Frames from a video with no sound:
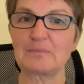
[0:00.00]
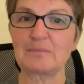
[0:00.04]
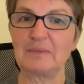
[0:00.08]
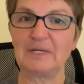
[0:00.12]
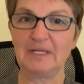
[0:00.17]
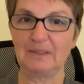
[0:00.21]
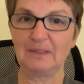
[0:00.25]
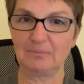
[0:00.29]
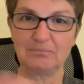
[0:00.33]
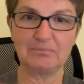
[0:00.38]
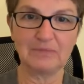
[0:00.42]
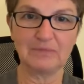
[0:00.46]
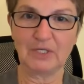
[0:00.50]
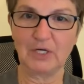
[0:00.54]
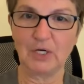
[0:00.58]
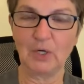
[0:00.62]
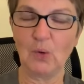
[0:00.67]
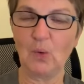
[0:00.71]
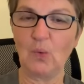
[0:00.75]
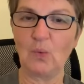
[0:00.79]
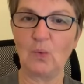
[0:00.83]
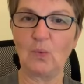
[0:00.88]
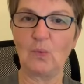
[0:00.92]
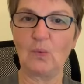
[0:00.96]
me, you
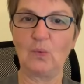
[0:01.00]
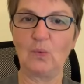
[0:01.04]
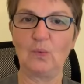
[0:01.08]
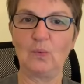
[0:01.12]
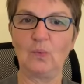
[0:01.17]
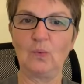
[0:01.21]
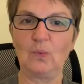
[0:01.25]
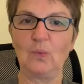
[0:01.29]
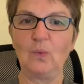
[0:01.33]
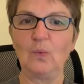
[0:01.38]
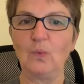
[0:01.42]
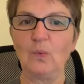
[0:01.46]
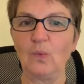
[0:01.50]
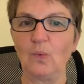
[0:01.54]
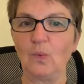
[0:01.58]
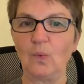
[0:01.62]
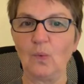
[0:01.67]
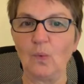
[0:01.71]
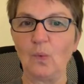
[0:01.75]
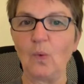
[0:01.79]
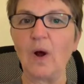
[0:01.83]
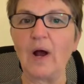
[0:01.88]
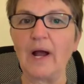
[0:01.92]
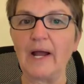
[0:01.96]
know,
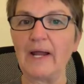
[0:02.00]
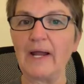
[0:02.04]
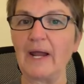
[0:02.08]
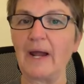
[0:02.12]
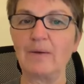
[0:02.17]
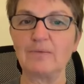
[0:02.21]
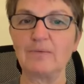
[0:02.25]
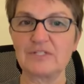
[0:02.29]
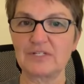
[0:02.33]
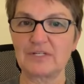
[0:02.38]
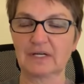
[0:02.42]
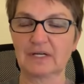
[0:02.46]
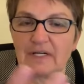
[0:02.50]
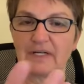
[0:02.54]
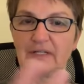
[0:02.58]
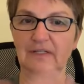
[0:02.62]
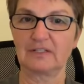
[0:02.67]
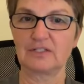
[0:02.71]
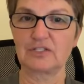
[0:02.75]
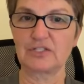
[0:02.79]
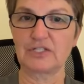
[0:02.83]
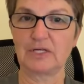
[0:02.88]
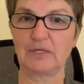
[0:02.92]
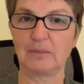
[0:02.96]
why I was getting the
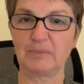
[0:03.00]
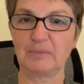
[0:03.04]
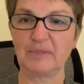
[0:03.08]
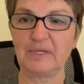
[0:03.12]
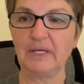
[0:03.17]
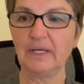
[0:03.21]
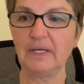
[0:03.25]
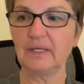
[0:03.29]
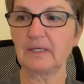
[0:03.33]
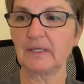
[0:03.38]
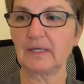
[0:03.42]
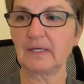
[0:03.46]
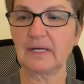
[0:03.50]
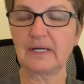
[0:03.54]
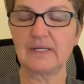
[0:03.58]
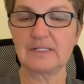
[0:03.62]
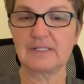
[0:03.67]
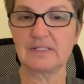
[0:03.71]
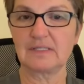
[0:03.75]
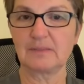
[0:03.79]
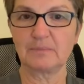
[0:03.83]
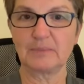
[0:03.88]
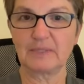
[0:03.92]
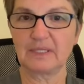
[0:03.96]
champagne, and I
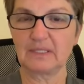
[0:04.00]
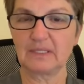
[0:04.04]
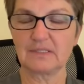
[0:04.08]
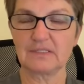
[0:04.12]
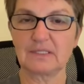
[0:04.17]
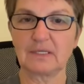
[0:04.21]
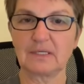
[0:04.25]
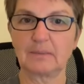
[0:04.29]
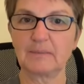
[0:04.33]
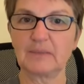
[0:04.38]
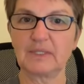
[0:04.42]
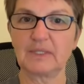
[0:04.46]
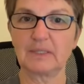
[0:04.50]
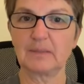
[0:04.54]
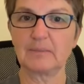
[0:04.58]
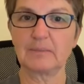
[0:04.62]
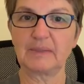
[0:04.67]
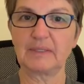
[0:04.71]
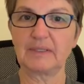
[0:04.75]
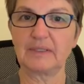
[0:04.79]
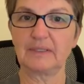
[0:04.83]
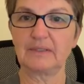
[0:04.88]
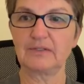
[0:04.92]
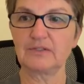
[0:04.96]
said, because I'm going to
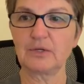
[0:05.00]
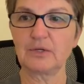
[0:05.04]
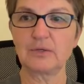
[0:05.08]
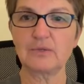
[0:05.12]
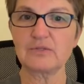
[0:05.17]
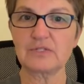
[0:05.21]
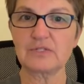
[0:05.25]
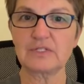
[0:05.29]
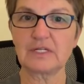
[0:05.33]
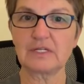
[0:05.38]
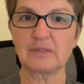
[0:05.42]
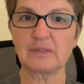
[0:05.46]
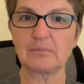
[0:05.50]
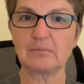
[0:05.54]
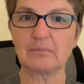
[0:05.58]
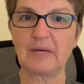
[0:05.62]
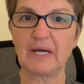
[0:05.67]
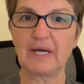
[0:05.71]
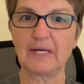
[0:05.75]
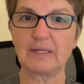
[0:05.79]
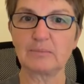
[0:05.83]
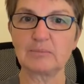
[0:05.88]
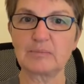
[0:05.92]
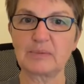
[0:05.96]
be toasting
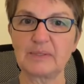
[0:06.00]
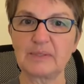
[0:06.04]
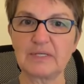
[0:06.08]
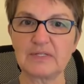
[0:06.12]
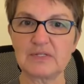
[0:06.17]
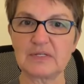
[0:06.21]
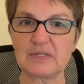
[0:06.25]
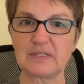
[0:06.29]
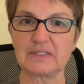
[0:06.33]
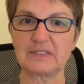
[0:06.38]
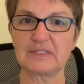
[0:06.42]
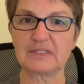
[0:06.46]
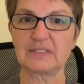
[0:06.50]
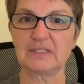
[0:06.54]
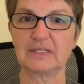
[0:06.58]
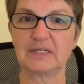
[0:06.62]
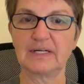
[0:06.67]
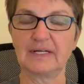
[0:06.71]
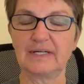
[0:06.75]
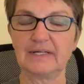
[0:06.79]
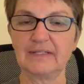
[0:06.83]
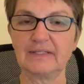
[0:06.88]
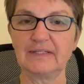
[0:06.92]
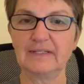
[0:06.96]
Madam President
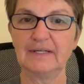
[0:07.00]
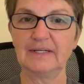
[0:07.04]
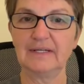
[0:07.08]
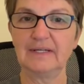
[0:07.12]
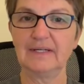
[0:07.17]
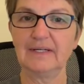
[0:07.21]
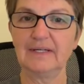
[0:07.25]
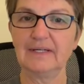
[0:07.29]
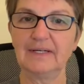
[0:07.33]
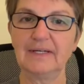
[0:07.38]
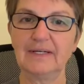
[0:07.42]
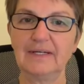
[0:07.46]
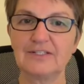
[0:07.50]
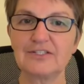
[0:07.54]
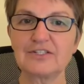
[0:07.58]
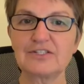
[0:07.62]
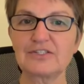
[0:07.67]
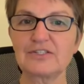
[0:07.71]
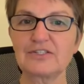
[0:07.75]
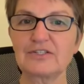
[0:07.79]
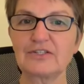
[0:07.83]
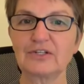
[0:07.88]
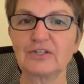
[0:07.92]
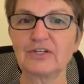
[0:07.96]
tonight. And he
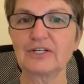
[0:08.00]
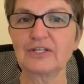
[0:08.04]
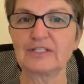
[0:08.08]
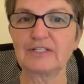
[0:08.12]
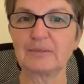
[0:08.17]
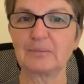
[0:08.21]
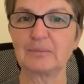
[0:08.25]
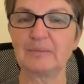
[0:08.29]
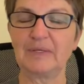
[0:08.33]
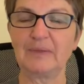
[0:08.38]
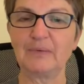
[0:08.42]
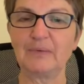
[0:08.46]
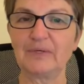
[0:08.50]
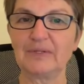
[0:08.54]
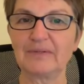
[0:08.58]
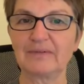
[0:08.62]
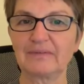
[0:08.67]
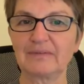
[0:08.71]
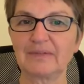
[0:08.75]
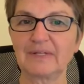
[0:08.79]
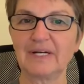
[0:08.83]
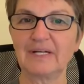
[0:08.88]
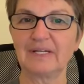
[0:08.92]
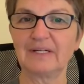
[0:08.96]
just looked at me
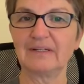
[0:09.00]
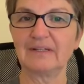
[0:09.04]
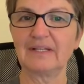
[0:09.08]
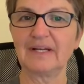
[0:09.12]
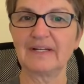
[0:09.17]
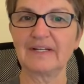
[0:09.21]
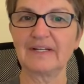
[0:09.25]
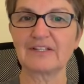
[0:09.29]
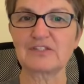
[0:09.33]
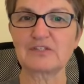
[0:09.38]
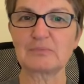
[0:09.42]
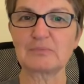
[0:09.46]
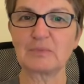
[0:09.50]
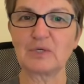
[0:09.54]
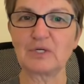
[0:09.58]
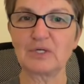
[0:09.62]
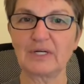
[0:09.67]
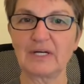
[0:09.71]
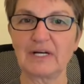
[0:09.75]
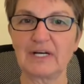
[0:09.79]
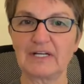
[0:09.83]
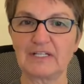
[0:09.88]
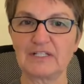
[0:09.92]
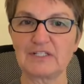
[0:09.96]
with kind of like a
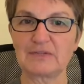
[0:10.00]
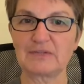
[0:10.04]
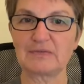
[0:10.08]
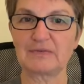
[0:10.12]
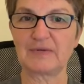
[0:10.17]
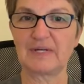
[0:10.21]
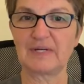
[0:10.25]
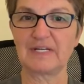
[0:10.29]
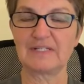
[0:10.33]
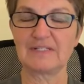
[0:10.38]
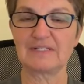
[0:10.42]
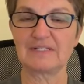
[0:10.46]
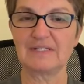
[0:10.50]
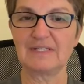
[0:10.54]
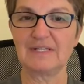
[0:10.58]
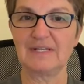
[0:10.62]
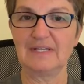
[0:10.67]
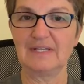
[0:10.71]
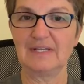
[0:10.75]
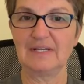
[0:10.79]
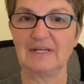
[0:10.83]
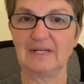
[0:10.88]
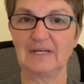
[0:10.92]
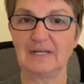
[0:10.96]
smirk on his face,
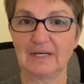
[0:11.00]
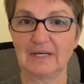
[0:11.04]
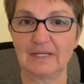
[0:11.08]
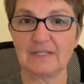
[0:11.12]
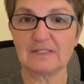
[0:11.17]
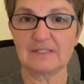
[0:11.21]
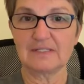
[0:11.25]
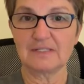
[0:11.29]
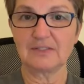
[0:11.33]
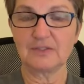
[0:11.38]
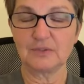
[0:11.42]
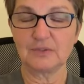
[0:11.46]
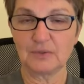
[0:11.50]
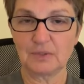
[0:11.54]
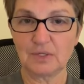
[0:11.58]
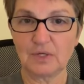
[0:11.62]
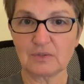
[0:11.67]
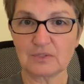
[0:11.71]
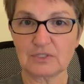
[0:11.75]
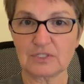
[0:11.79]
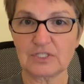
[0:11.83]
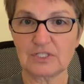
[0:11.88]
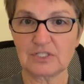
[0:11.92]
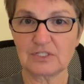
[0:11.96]
and I said, you
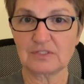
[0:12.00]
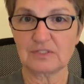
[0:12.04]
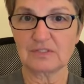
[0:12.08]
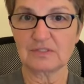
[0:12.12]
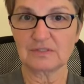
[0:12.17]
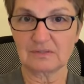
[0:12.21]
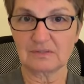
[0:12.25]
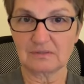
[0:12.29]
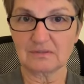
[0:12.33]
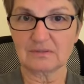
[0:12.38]
know, she's